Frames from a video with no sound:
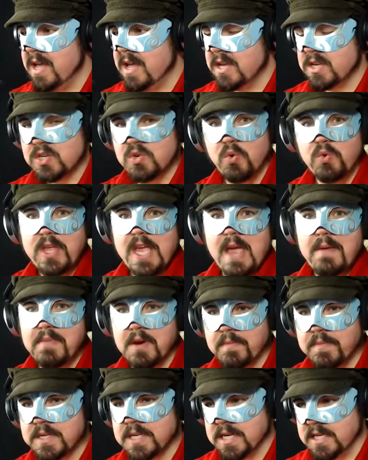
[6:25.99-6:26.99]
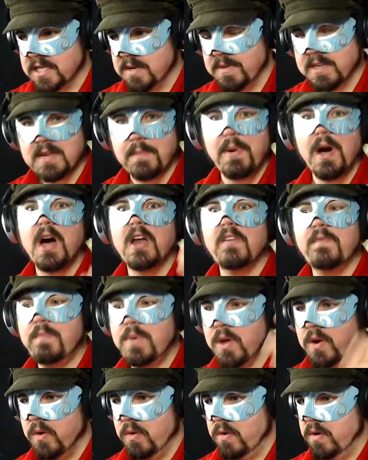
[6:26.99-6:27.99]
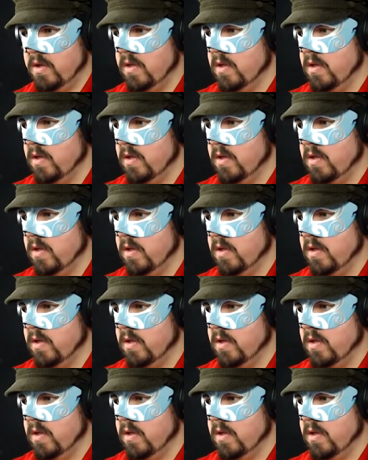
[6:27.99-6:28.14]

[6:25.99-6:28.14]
It's called the emblem system. It's a pile of poo.